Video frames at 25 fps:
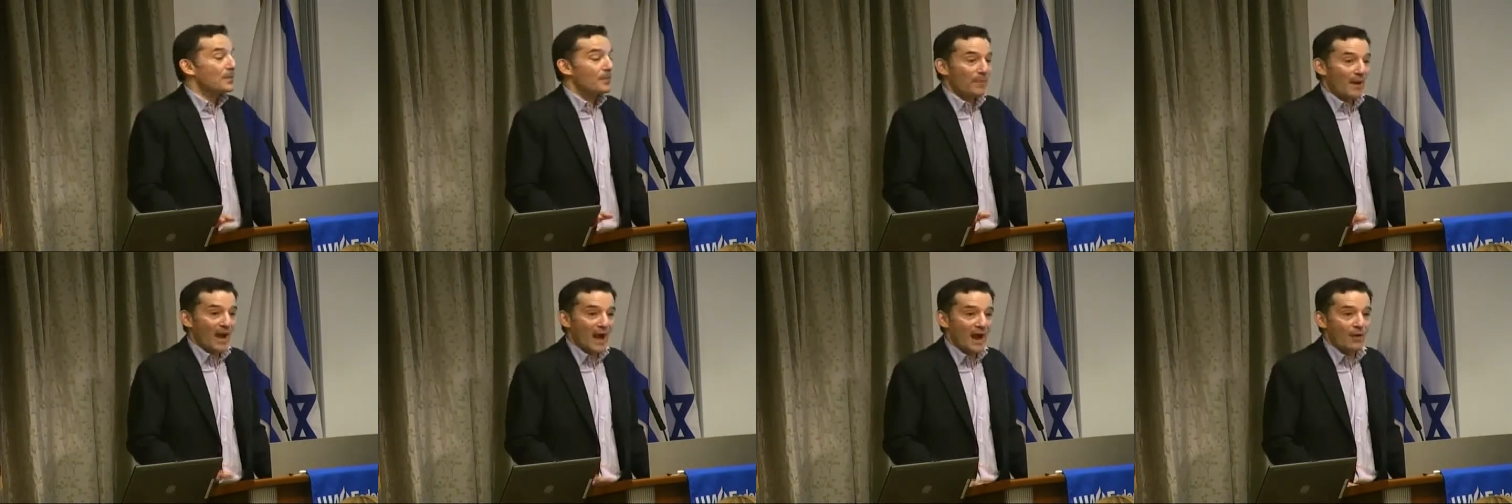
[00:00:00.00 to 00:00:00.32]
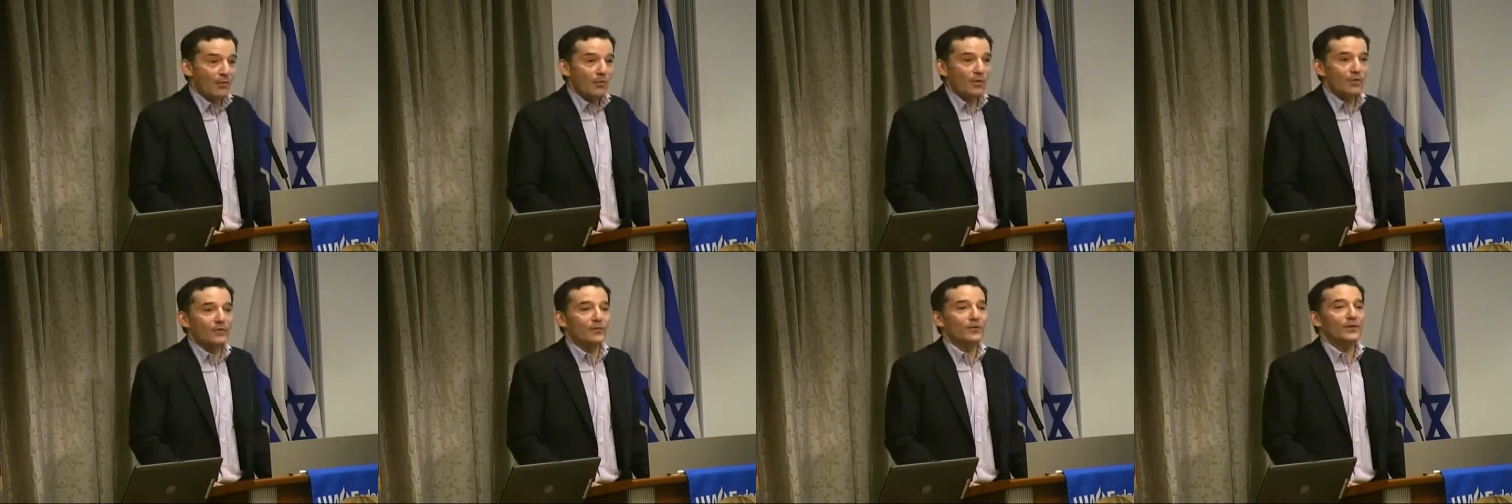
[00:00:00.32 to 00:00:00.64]

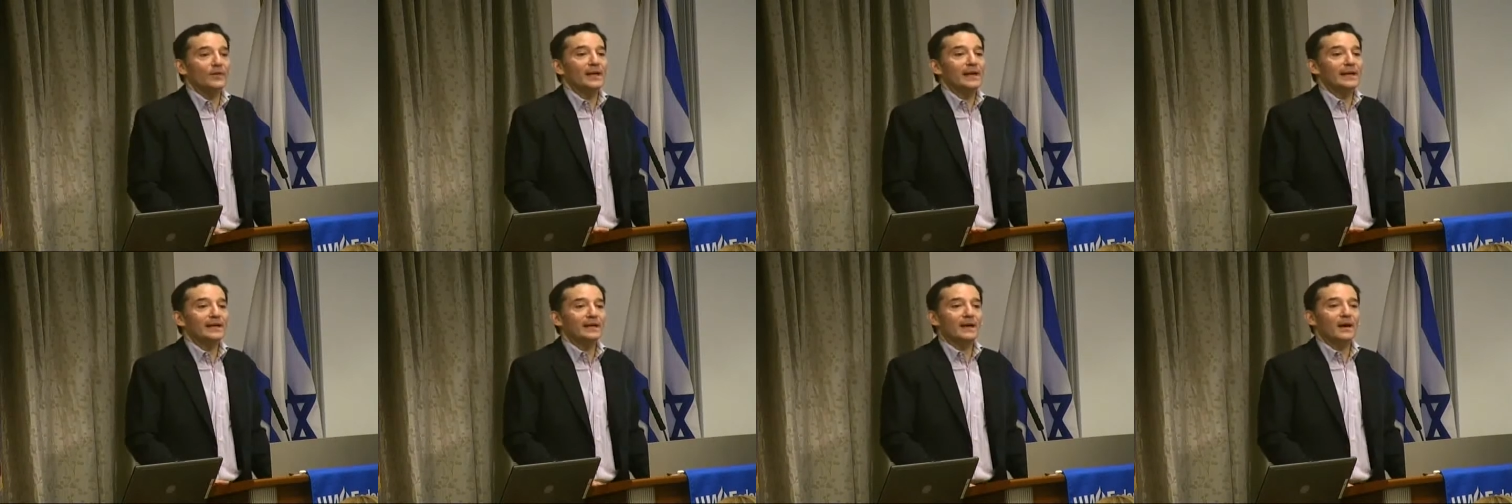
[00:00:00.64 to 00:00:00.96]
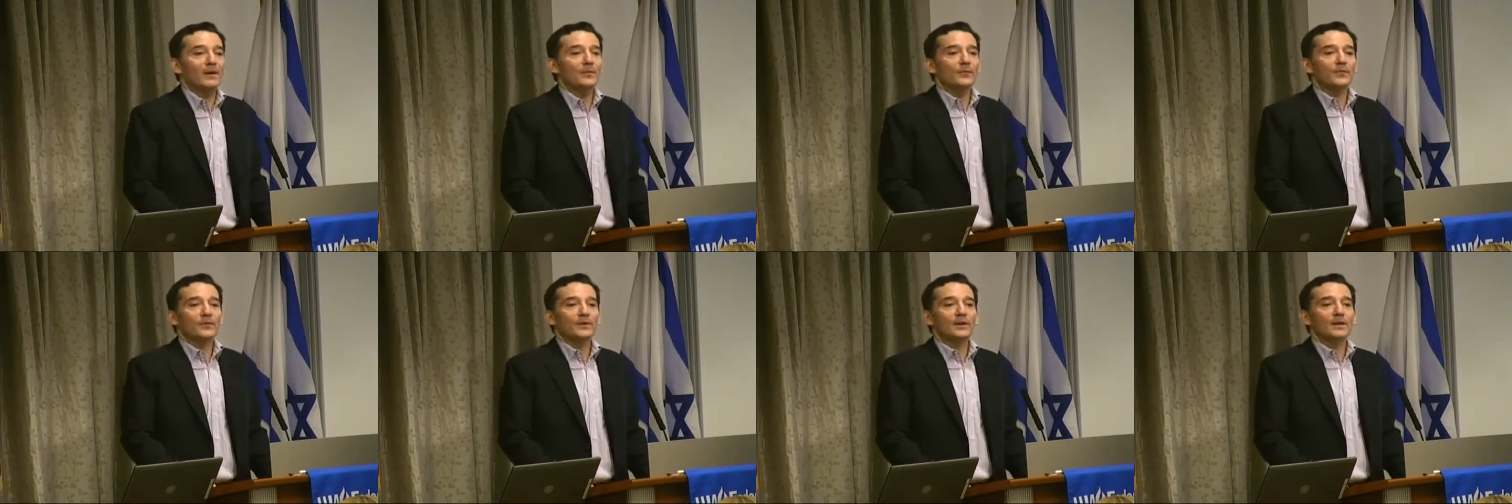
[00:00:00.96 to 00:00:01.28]
powerful and
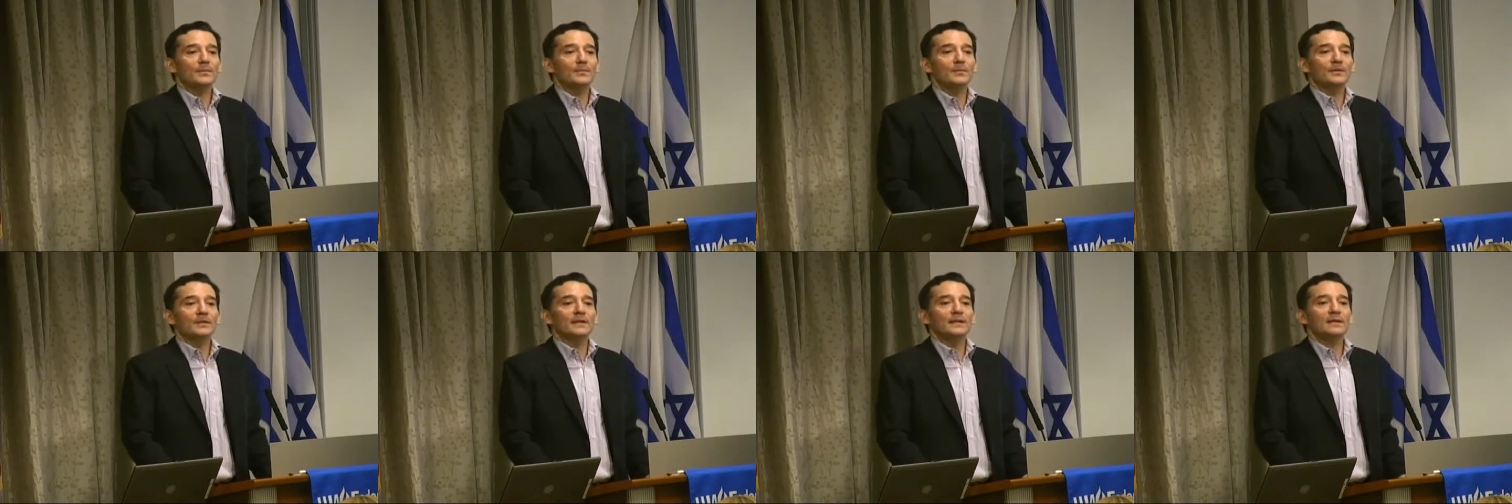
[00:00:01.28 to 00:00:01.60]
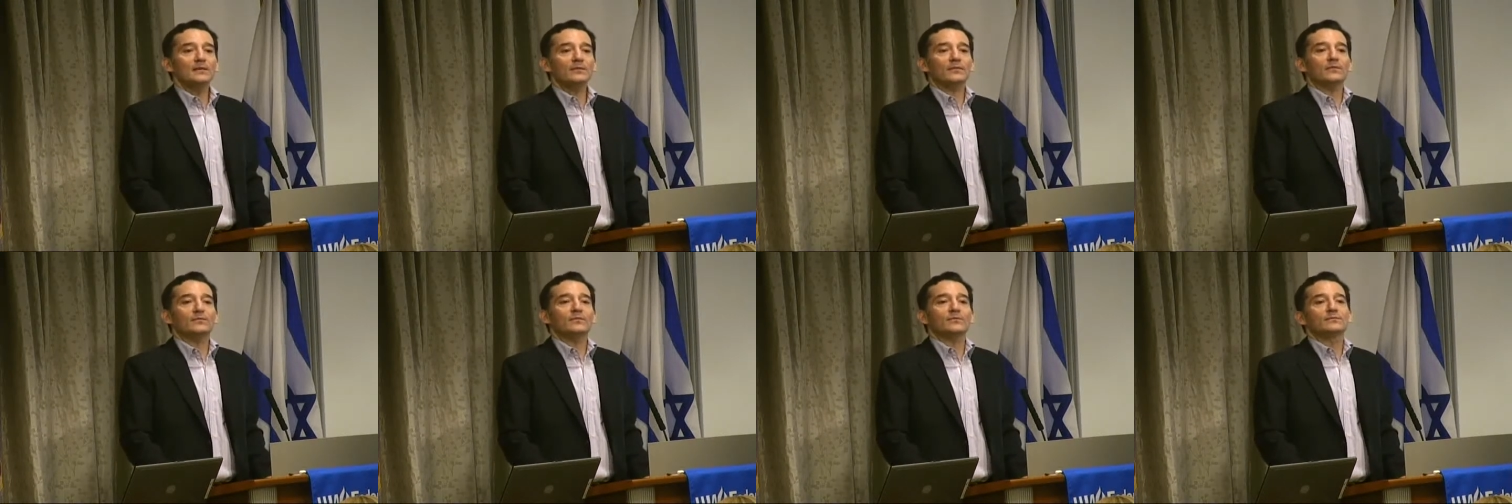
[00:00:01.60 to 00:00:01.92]
comforting
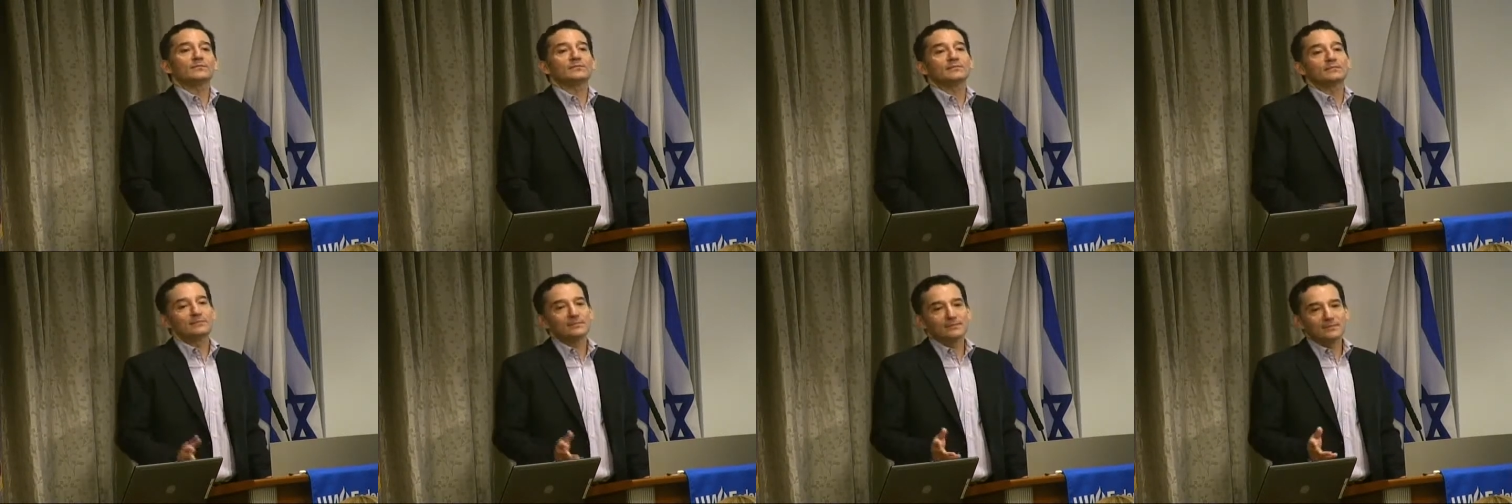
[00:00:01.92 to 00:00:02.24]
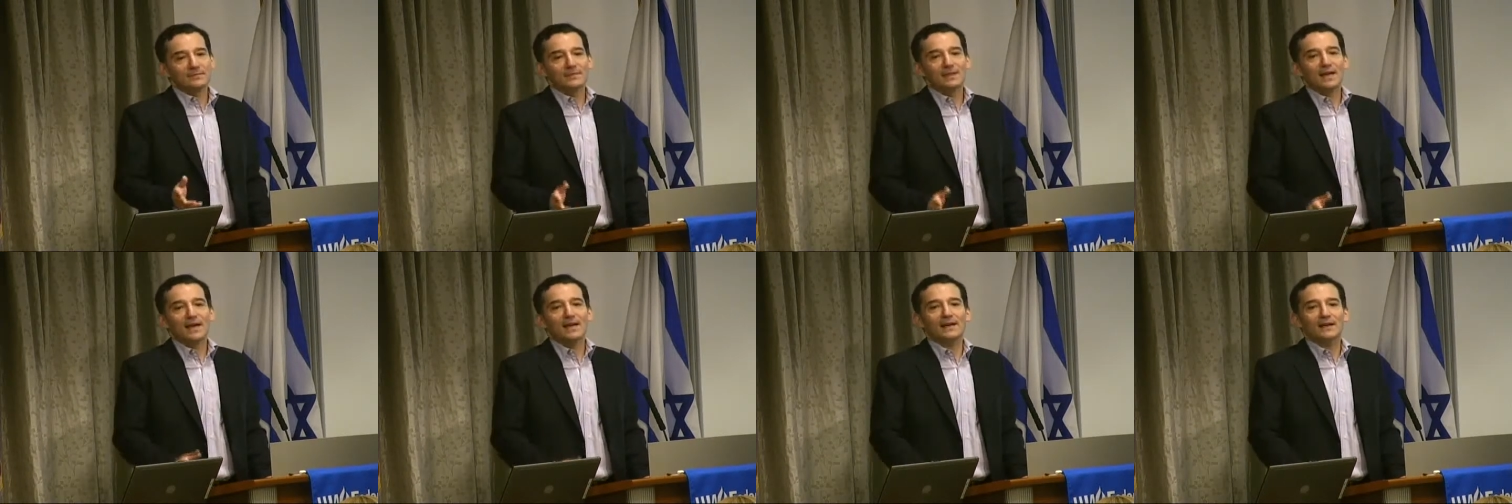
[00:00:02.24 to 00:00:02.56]
belief?
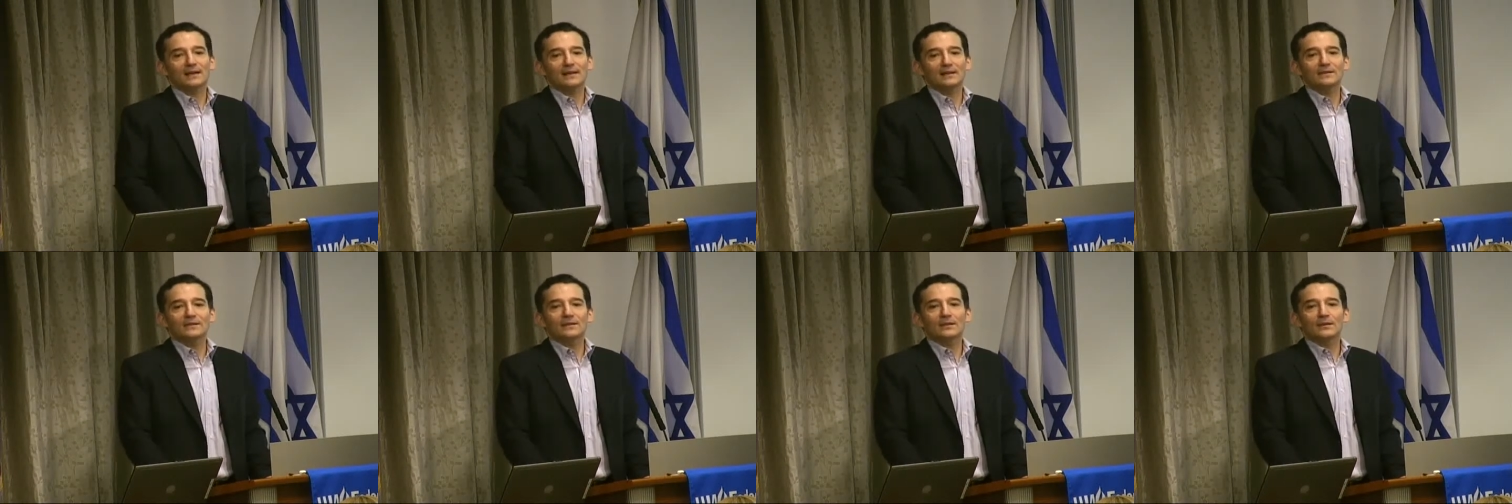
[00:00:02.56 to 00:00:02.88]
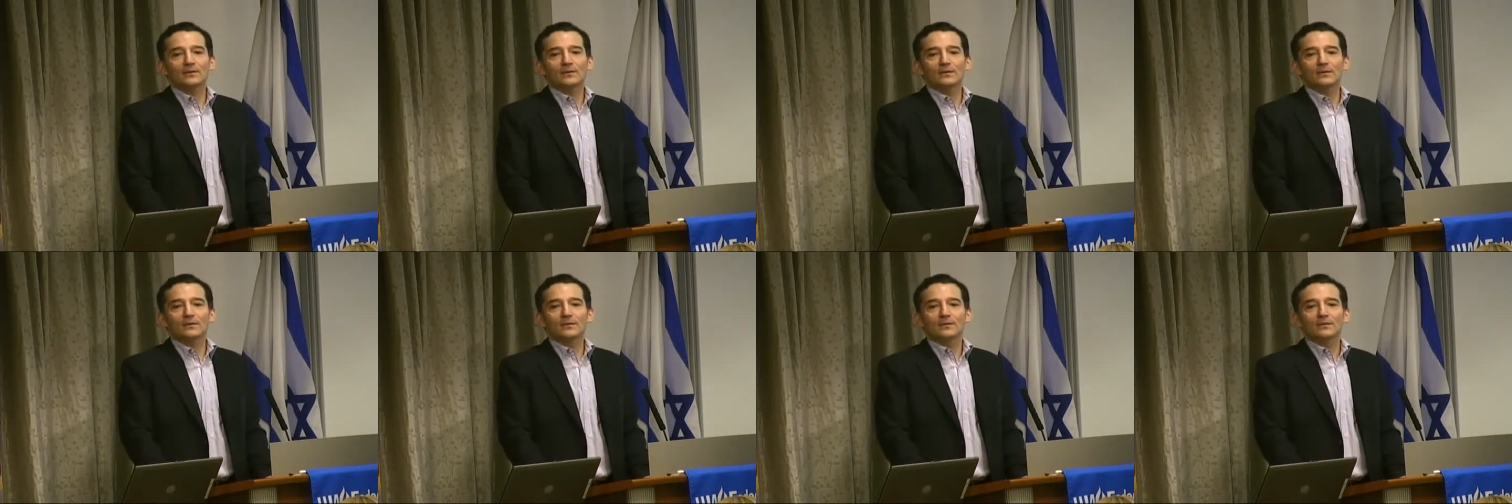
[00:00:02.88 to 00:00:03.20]
That I can tell
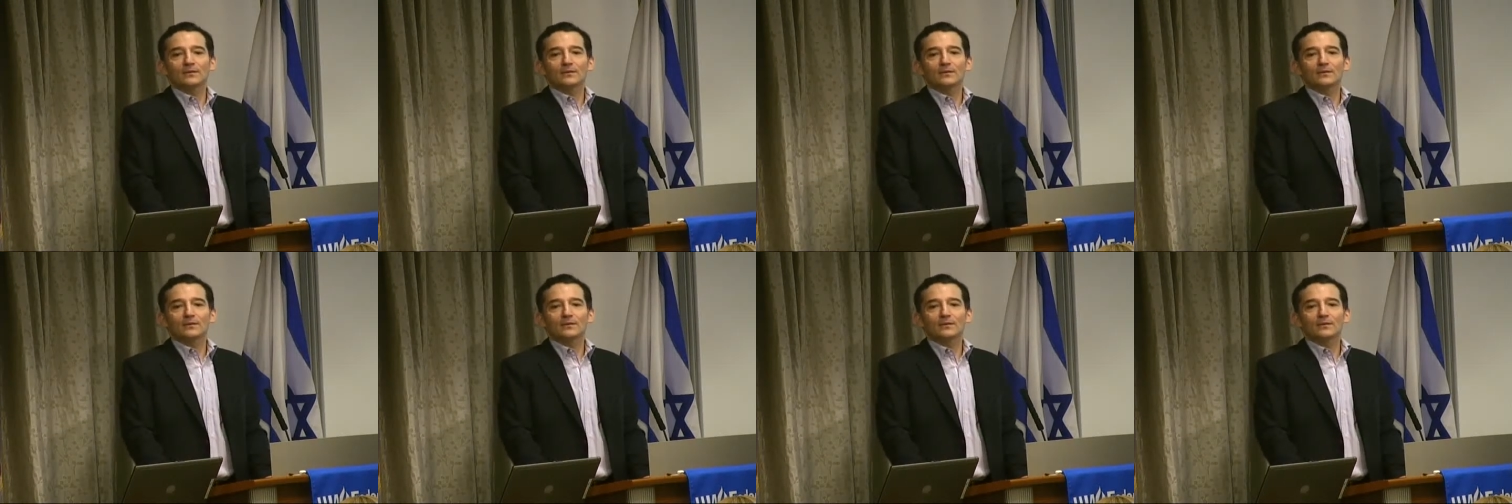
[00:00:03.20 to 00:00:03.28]
you.